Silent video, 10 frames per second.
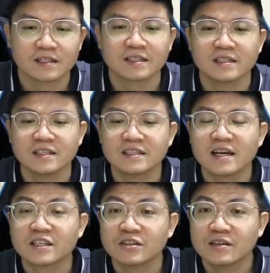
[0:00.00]
It's
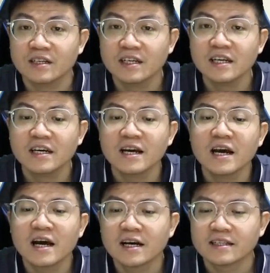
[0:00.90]
actually
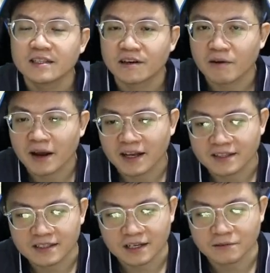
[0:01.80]
the right hand
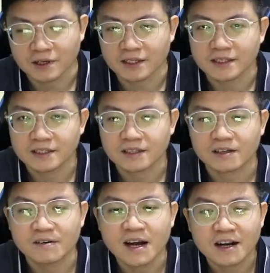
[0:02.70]
side.
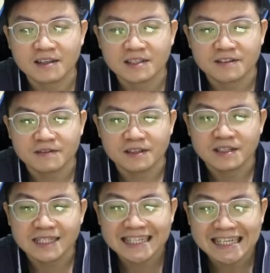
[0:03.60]

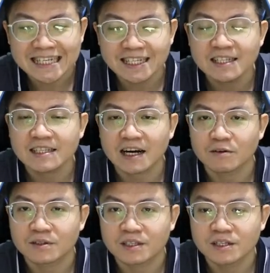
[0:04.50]

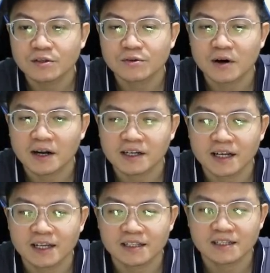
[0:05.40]

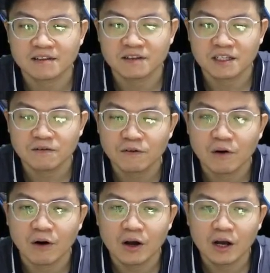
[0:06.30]
317,274.
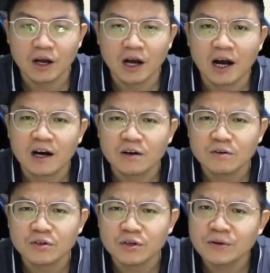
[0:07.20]
How
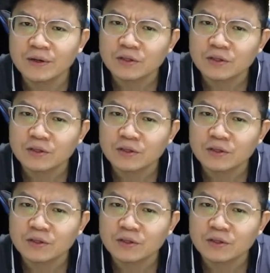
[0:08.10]
do you want to